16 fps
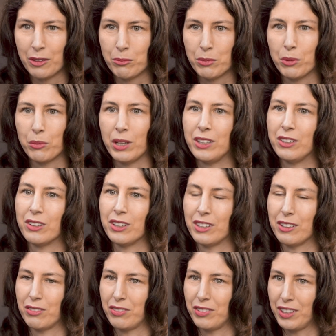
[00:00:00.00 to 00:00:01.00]
But when you're
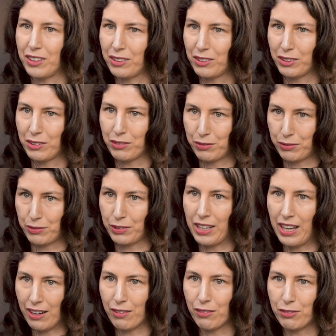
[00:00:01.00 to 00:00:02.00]
in a field of
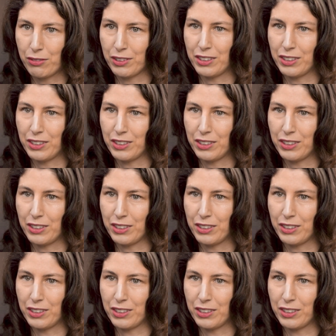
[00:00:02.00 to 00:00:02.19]
love